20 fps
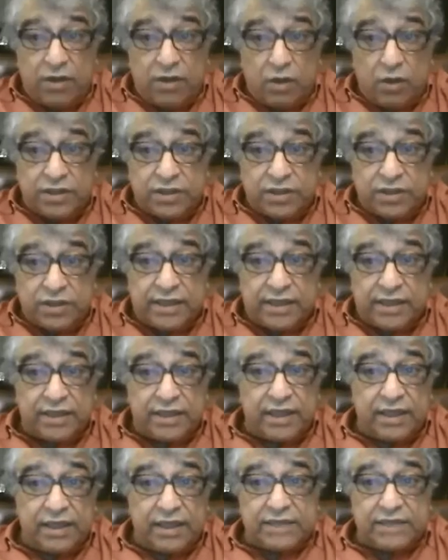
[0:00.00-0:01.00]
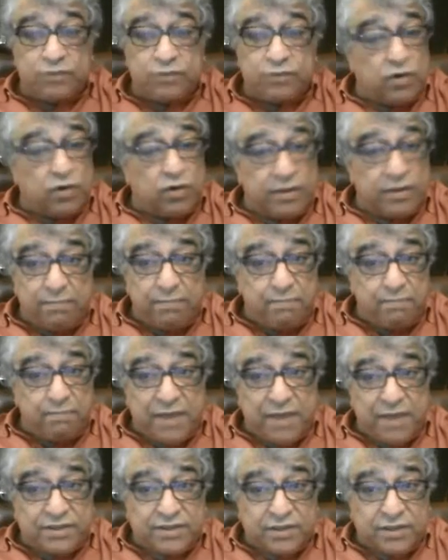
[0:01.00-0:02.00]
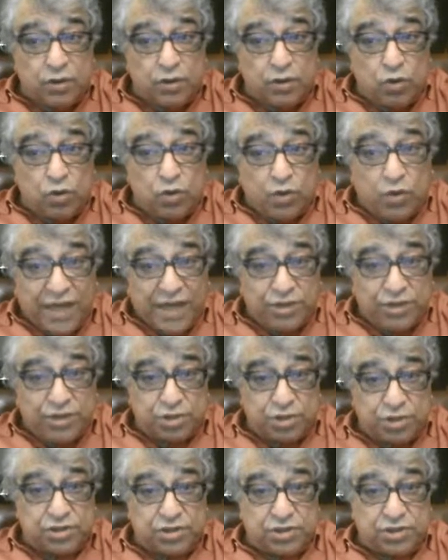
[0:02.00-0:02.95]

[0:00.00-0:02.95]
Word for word: Augustine. It's one of the best locations.